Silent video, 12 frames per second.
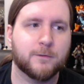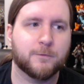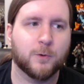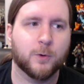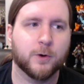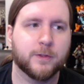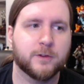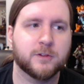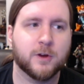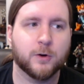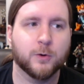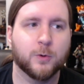for The
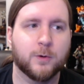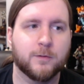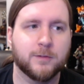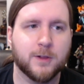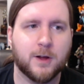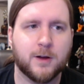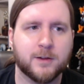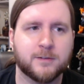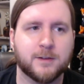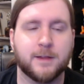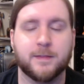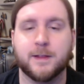Sorrow of
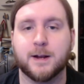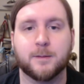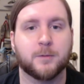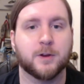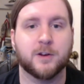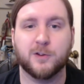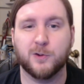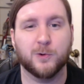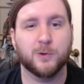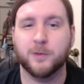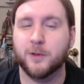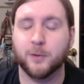Loss, and then I'm going to
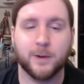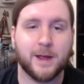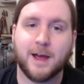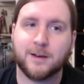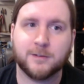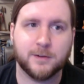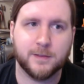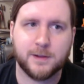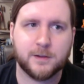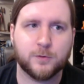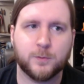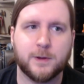do the reaction
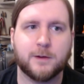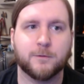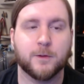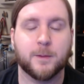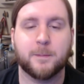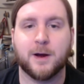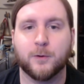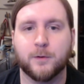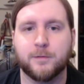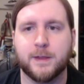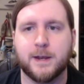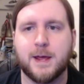this week for The Power
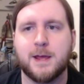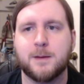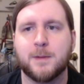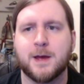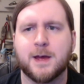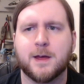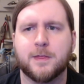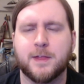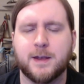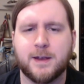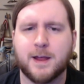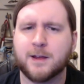of the Name.
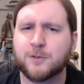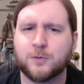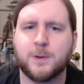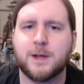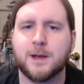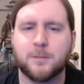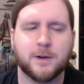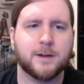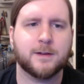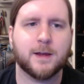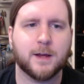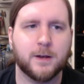The next week I'm going
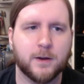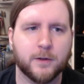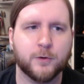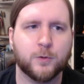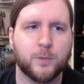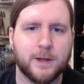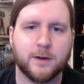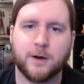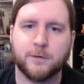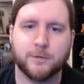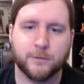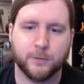to take another week
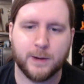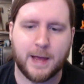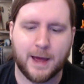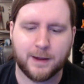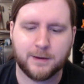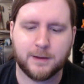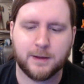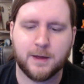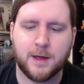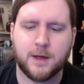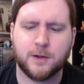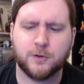off of reacting
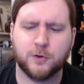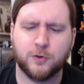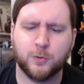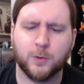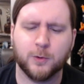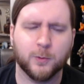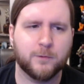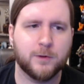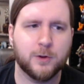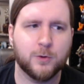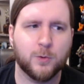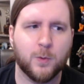to do a
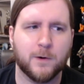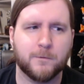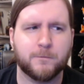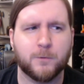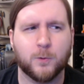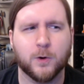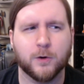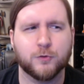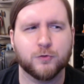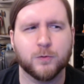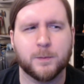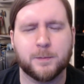review for
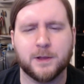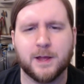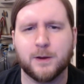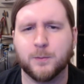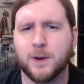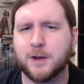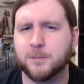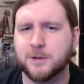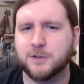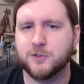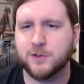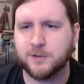AAA Rank
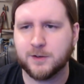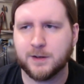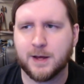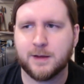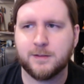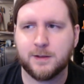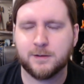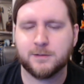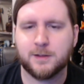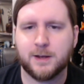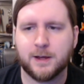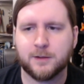Magician, I think is
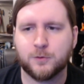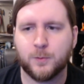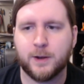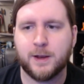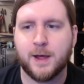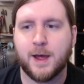the next one.